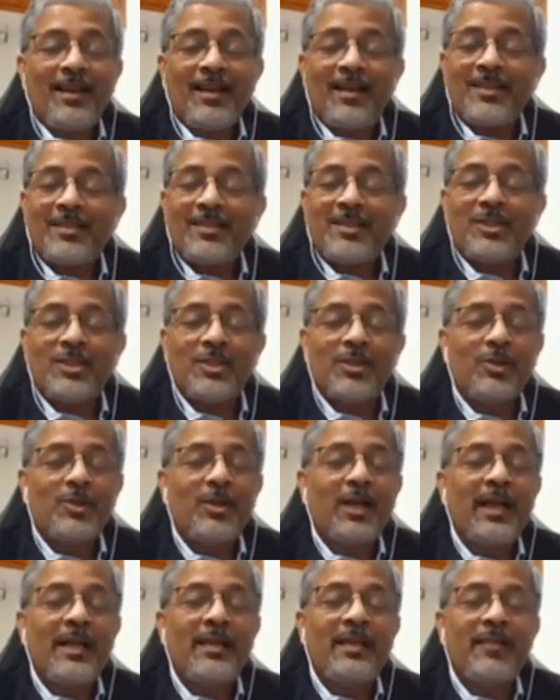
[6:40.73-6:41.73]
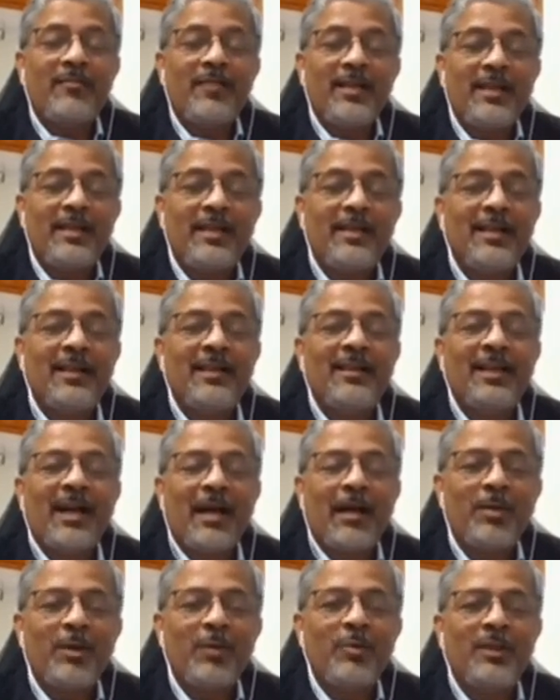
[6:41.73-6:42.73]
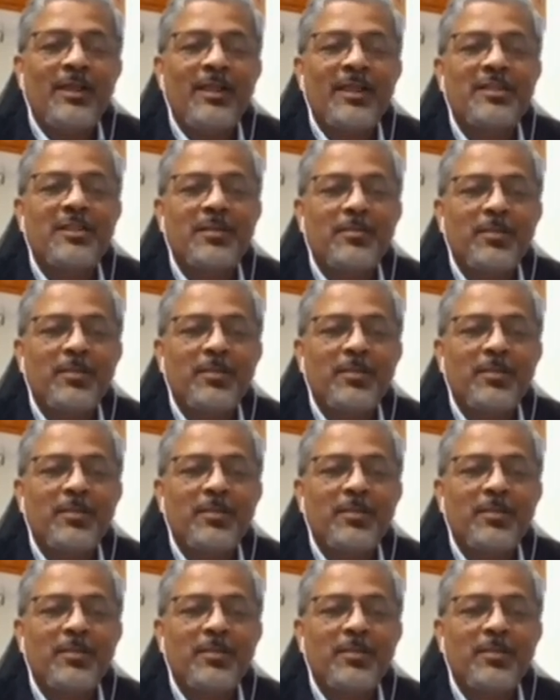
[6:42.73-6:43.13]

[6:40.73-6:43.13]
So right, and we did grapple with the chip